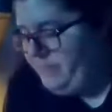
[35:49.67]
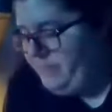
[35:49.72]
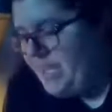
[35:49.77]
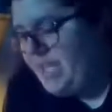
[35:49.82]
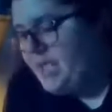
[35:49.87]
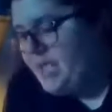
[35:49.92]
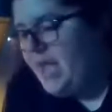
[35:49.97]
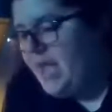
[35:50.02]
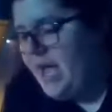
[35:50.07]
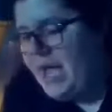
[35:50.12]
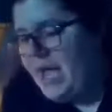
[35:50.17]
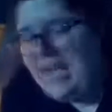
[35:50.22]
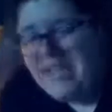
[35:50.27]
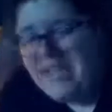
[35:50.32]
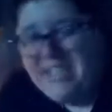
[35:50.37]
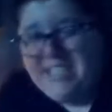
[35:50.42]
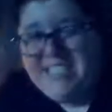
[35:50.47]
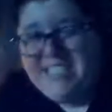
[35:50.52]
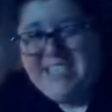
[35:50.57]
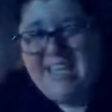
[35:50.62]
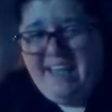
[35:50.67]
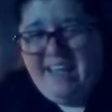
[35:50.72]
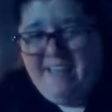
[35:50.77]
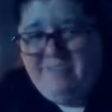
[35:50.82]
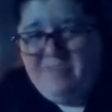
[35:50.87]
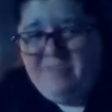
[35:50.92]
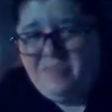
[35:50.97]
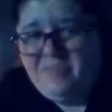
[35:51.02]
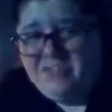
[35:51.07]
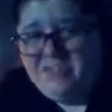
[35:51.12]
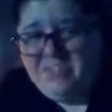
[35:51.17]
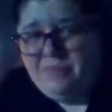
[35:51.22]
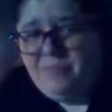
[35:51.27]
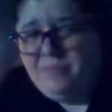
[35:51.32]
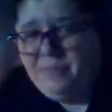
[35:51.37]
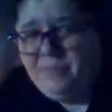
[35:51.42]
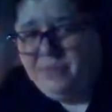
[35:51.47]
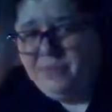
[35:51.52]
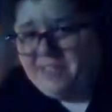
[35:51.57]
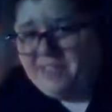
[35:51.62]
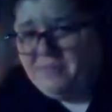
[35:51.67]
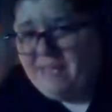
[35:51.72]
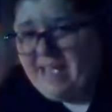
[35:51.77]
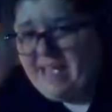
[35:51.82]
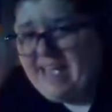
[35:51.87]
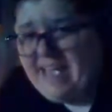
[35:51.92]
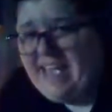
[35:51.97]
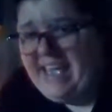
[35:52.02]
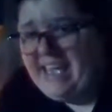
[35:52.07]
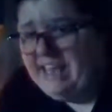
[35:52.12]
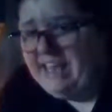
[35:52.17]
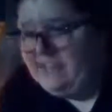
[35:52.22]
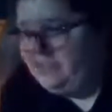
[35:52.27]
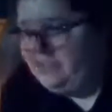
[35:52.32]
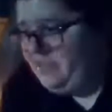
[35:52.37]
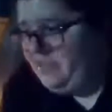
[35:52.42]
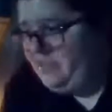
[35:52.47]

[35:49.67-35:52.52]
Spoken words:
Me, I like to have my recipe books in my hands.